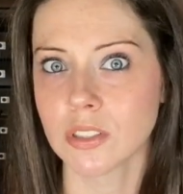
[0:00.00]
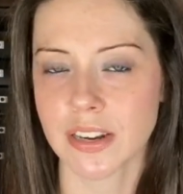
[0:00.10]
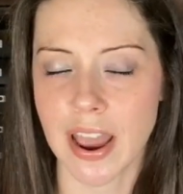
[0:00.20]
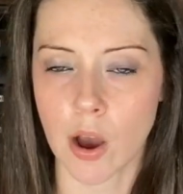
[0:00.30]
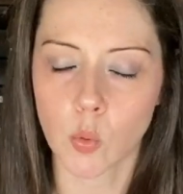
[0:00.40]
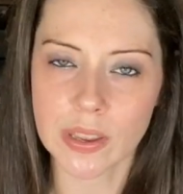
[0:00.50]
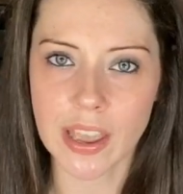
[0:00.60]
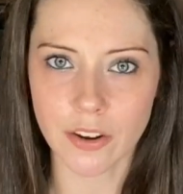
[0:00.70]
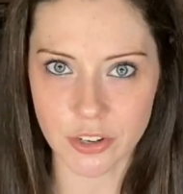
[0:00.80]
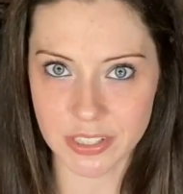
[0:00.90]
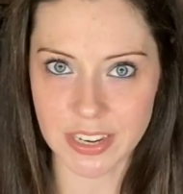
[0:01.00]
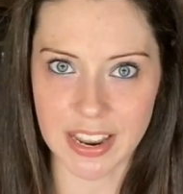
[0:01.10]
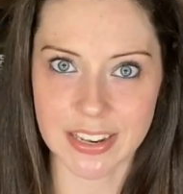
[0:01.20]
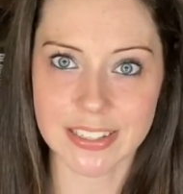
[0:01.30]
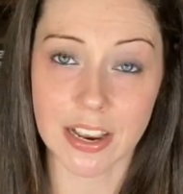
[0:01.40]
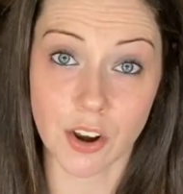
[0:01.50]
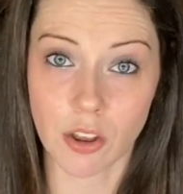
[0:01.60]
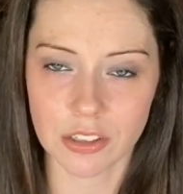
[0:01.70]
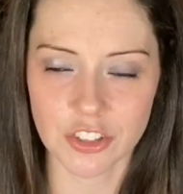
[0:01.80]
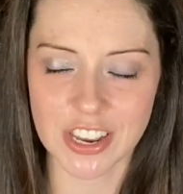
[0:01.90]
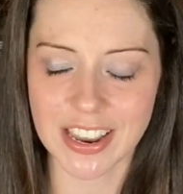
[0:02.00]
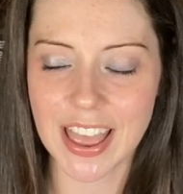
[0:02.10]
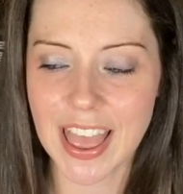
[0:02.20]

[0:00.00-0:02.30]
and how we understand technology.